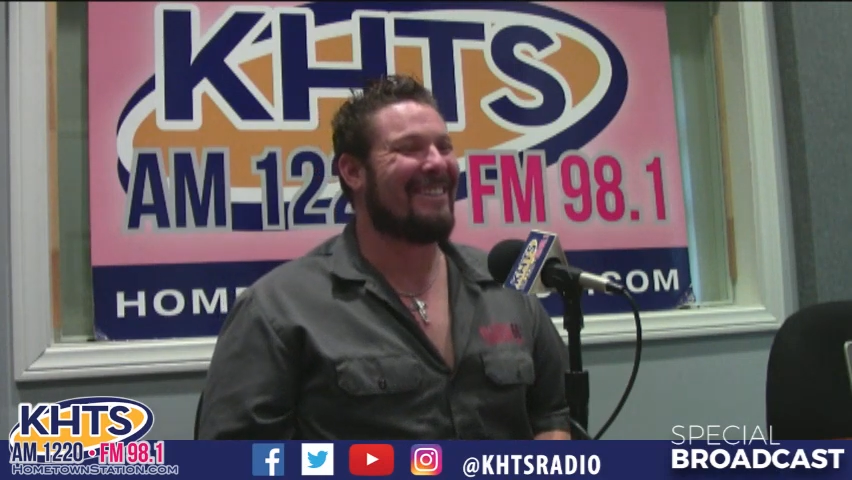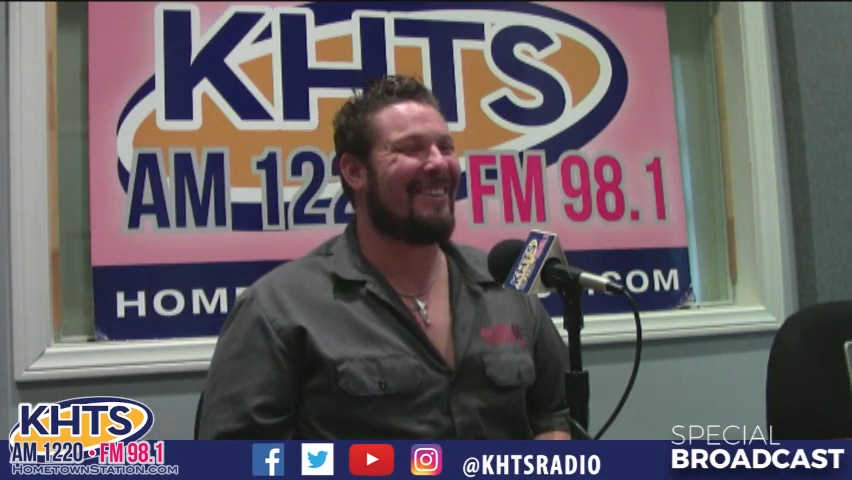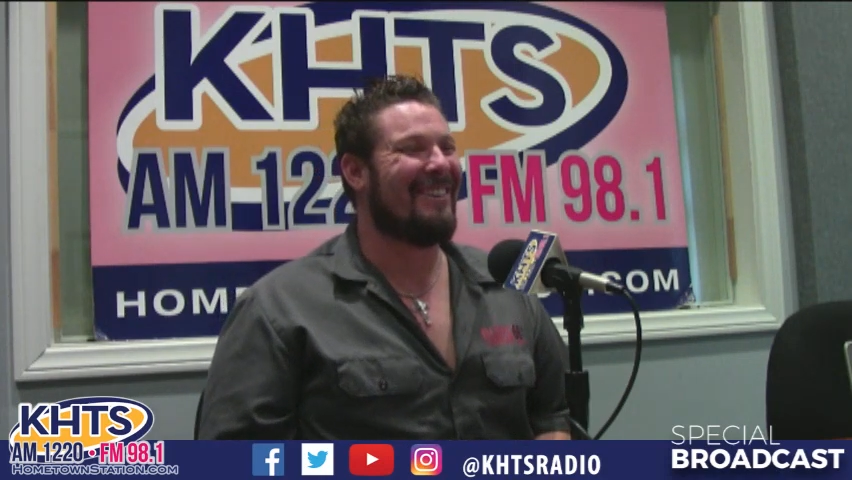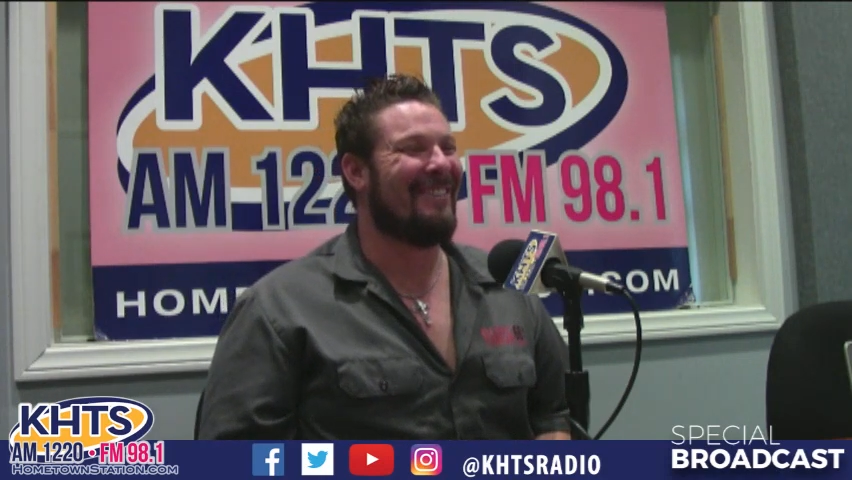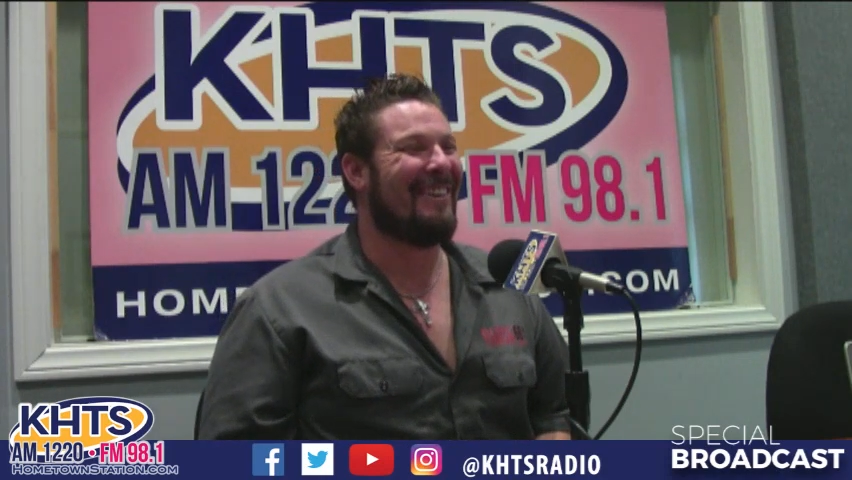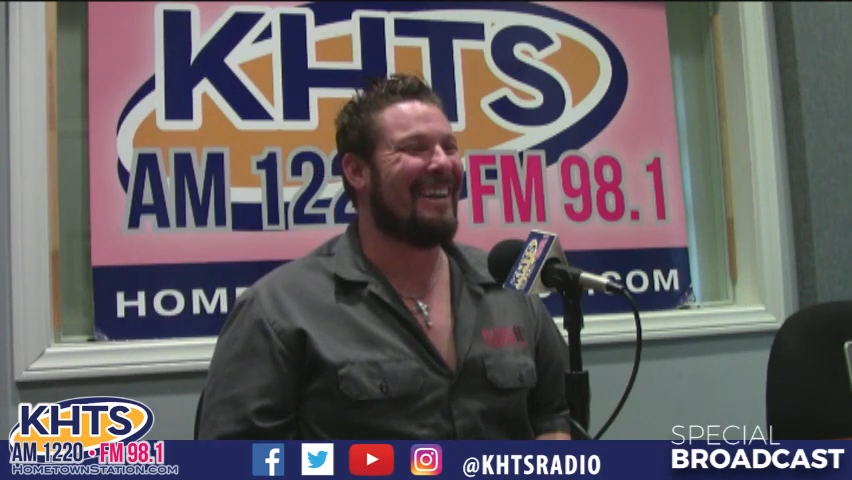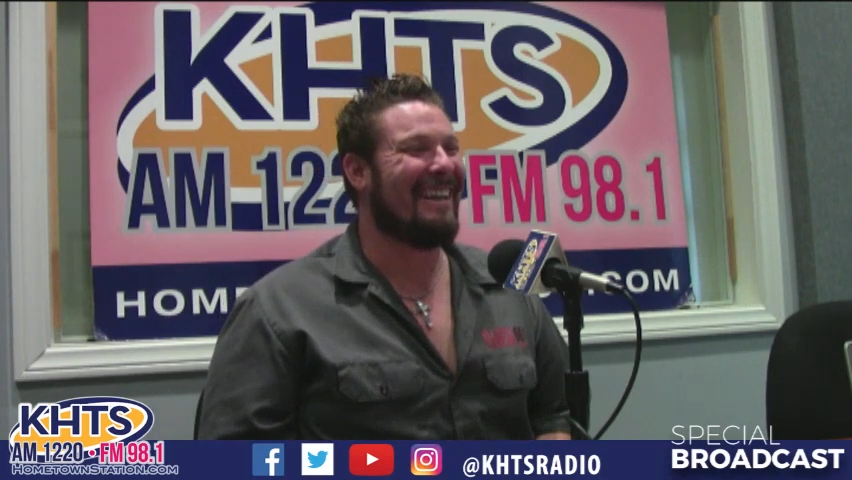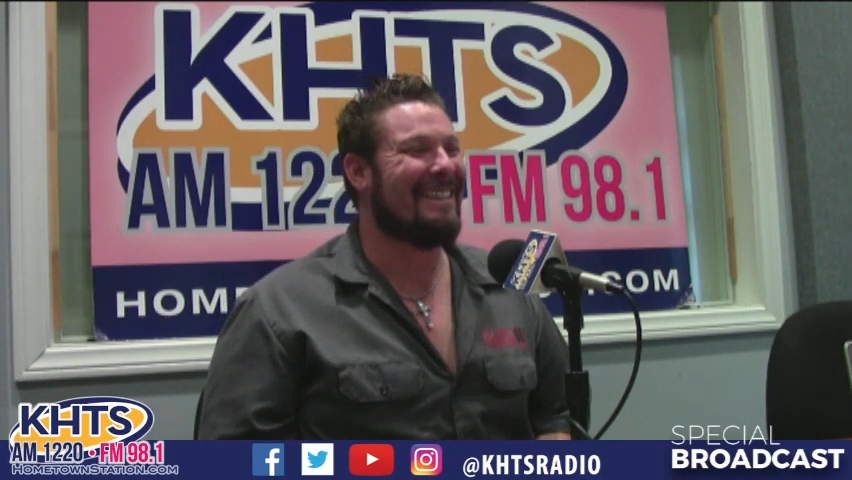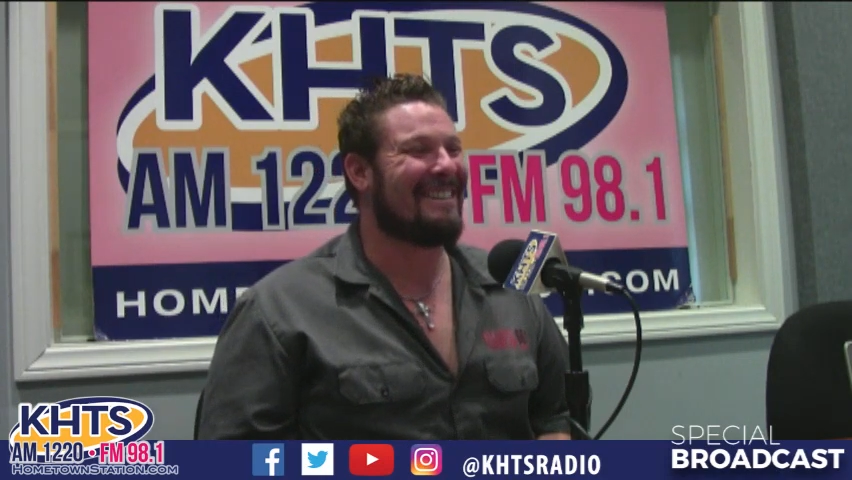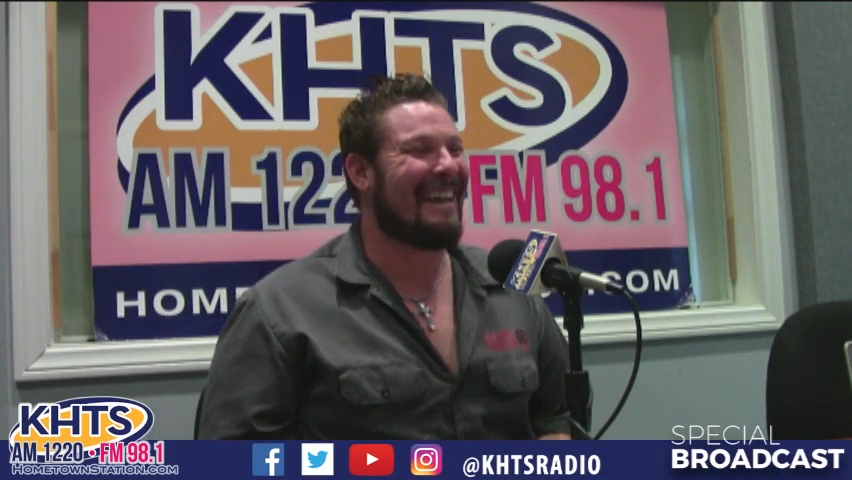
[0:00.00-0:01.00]
so we're
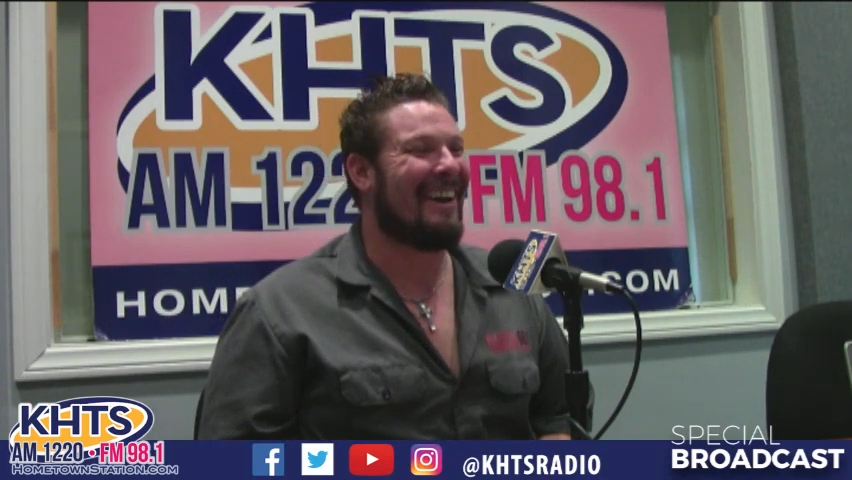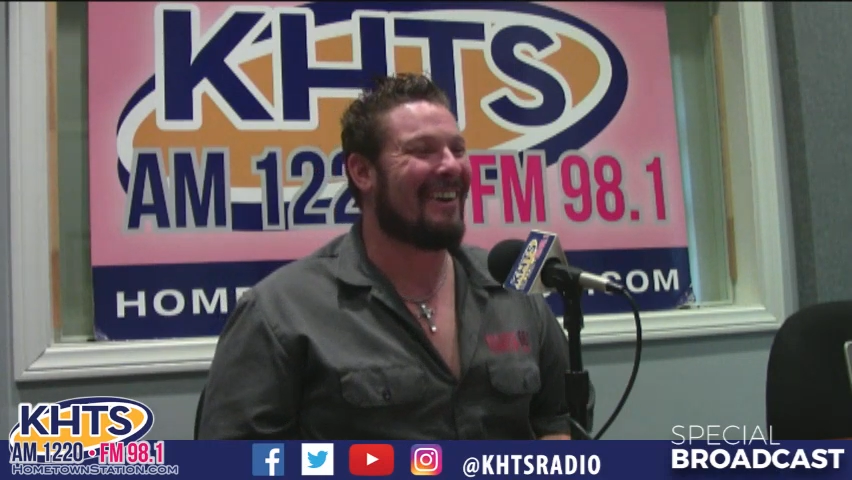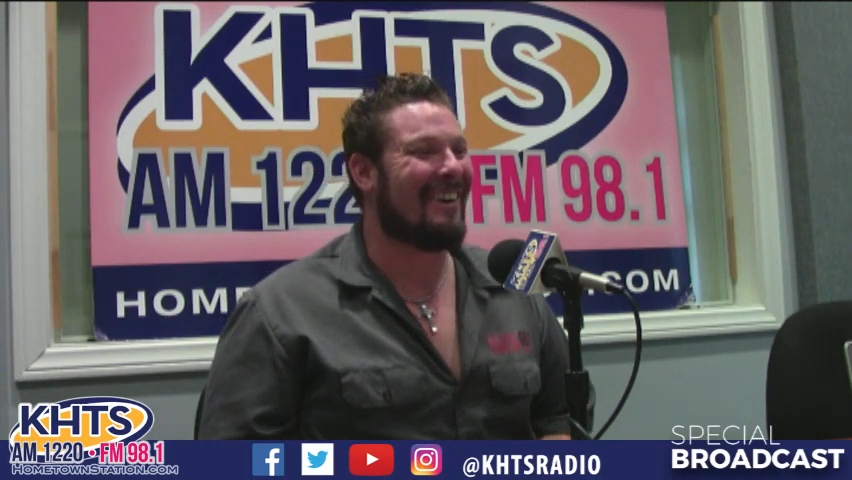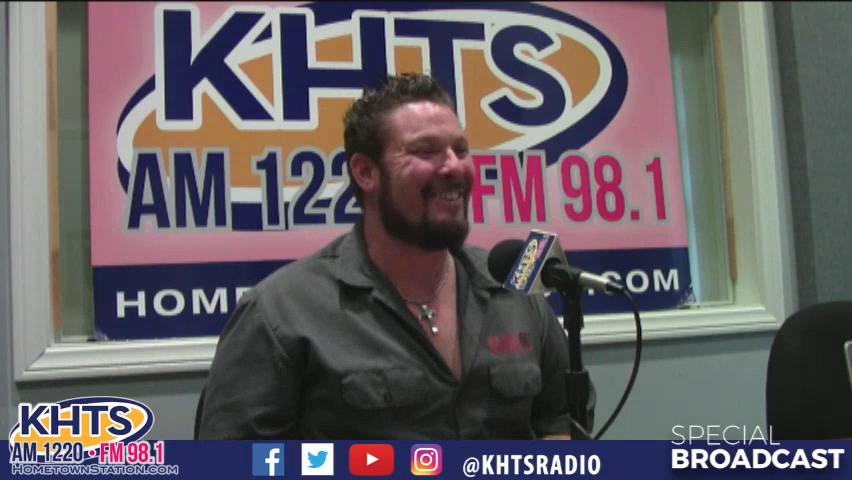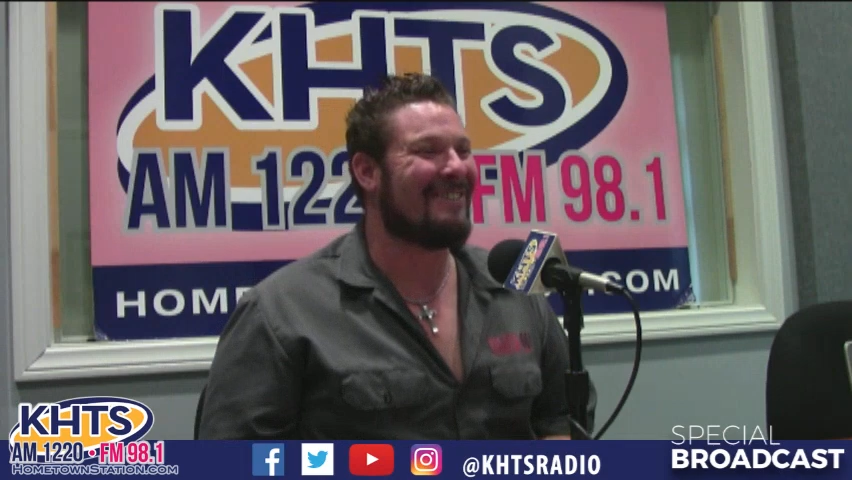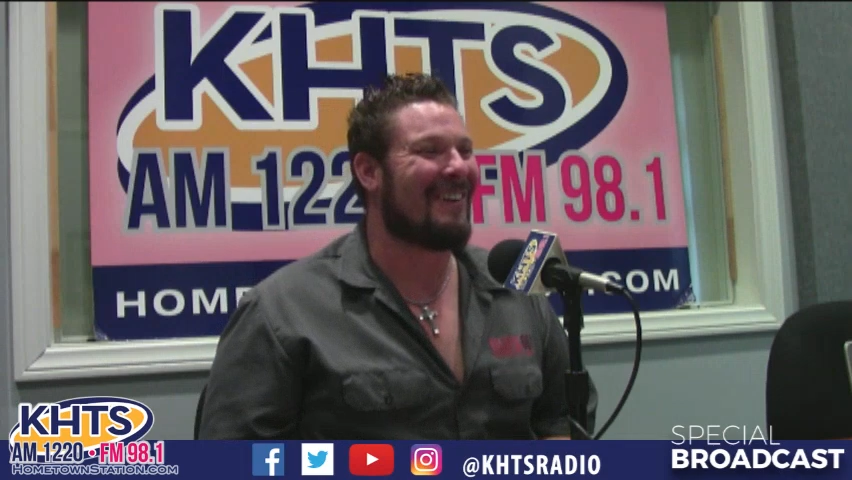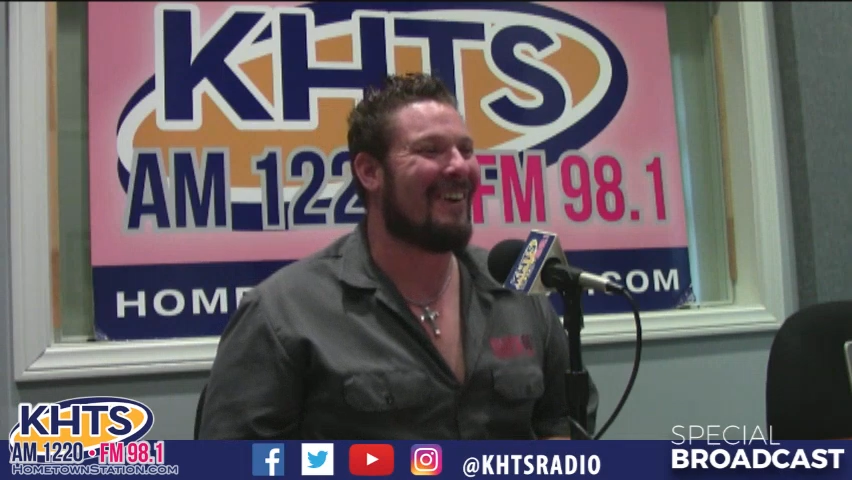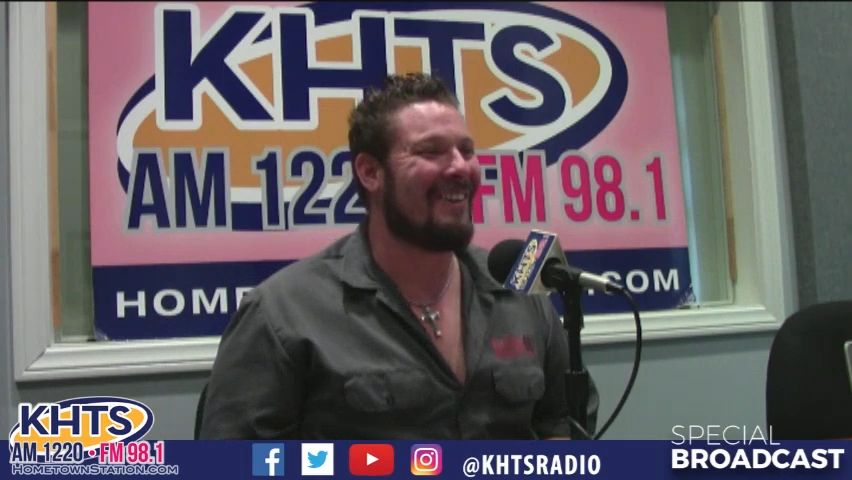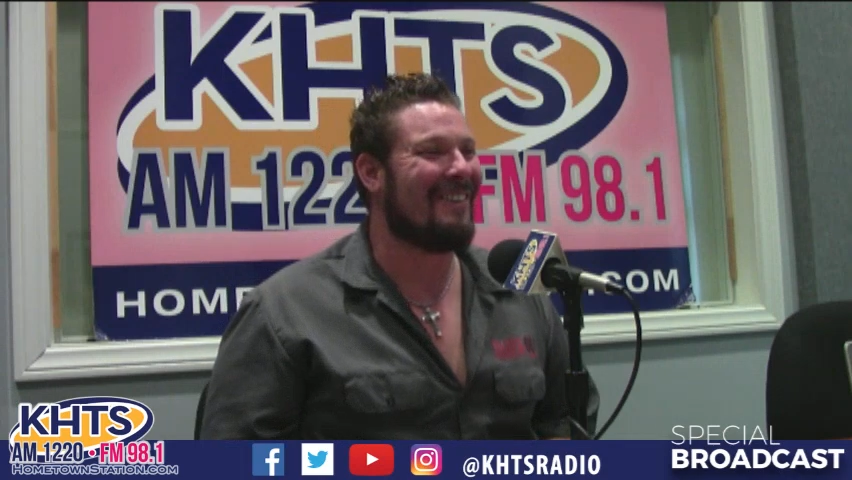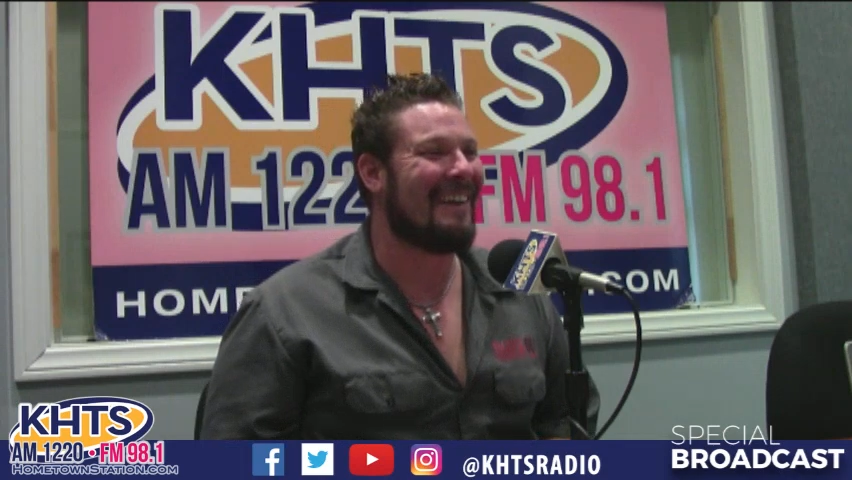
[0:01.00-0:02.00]
being scarecrows for
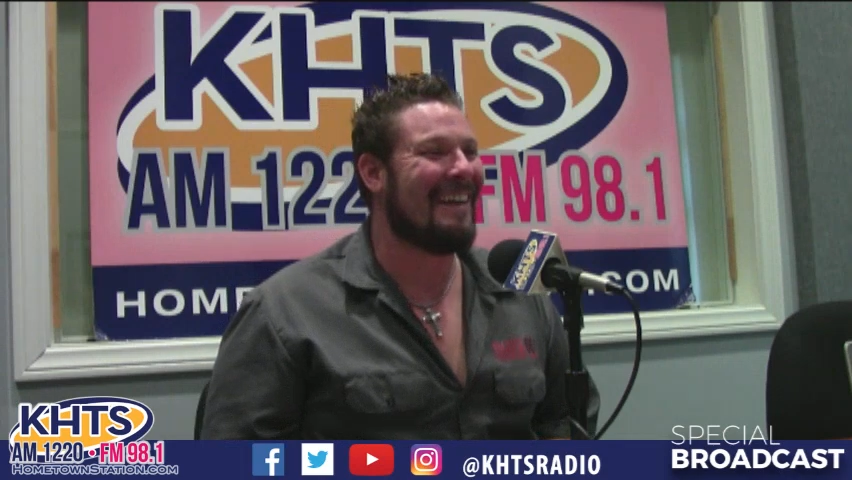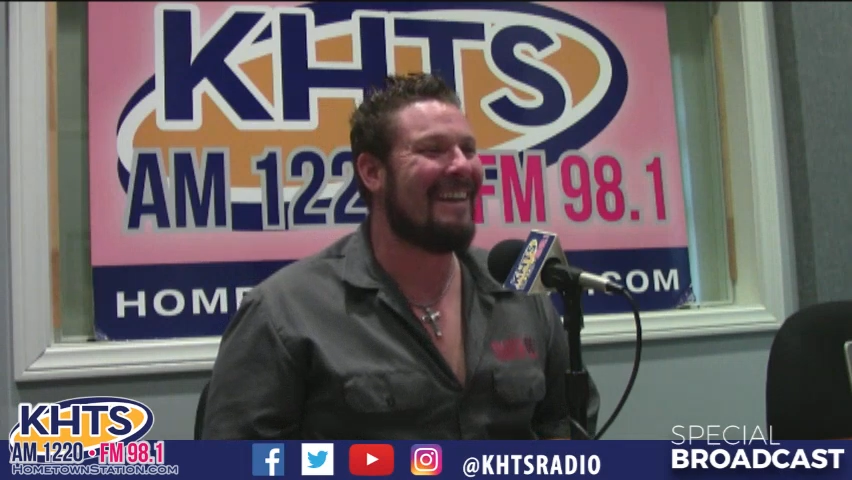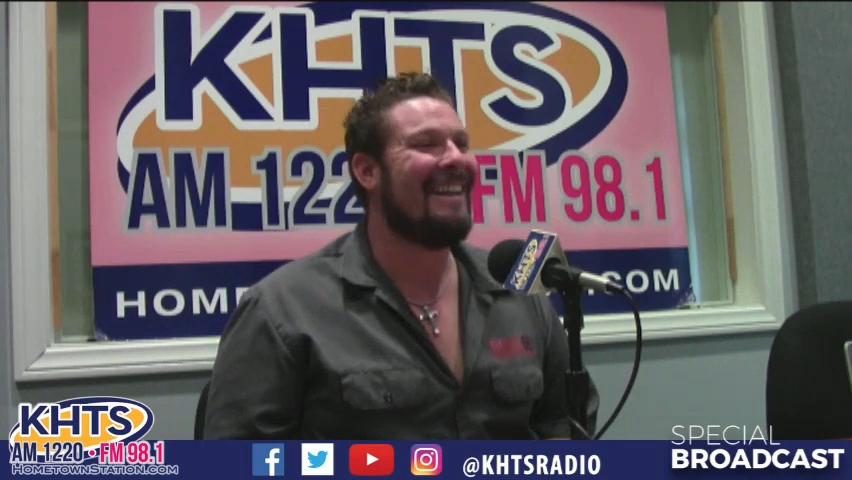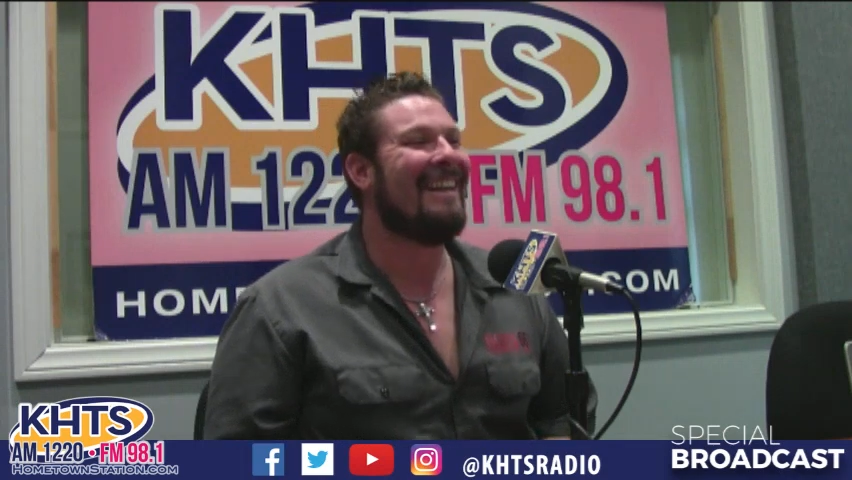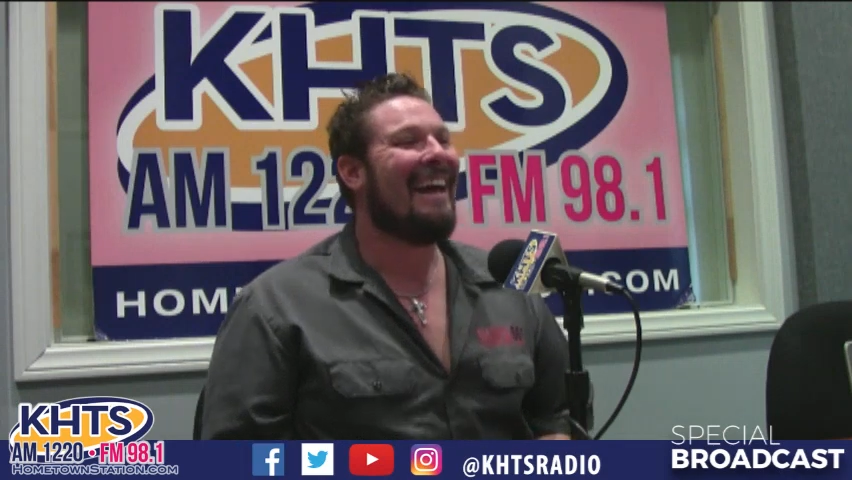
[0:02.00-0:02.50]
Halloween.